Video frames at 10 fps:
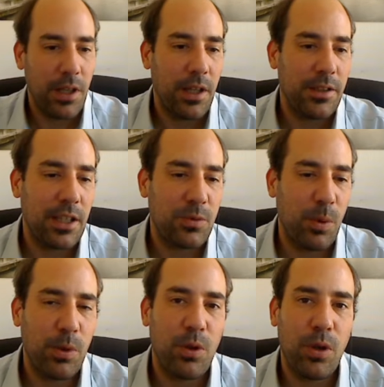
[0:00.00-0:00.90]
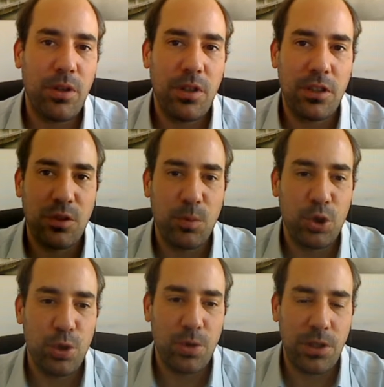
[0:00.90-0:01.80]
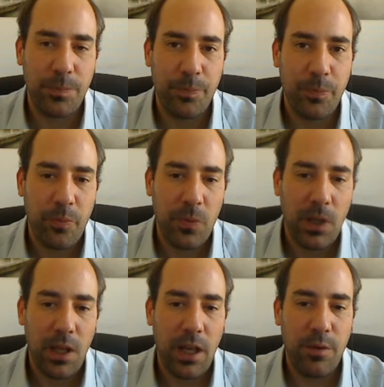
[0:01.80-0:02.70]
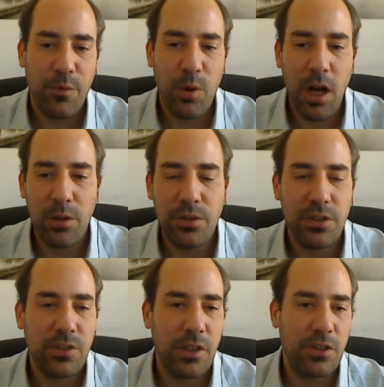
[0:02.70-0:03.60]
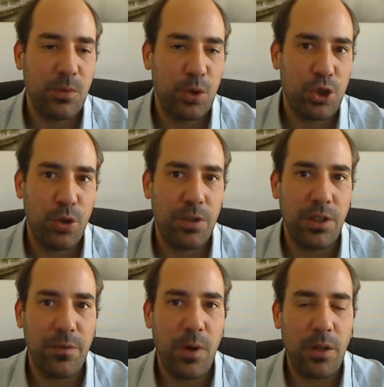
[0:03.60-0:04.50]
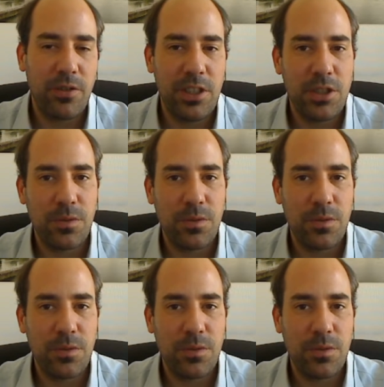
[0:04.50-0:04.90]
That's what we call the customer journey. And throughout this customer journey, throughout each of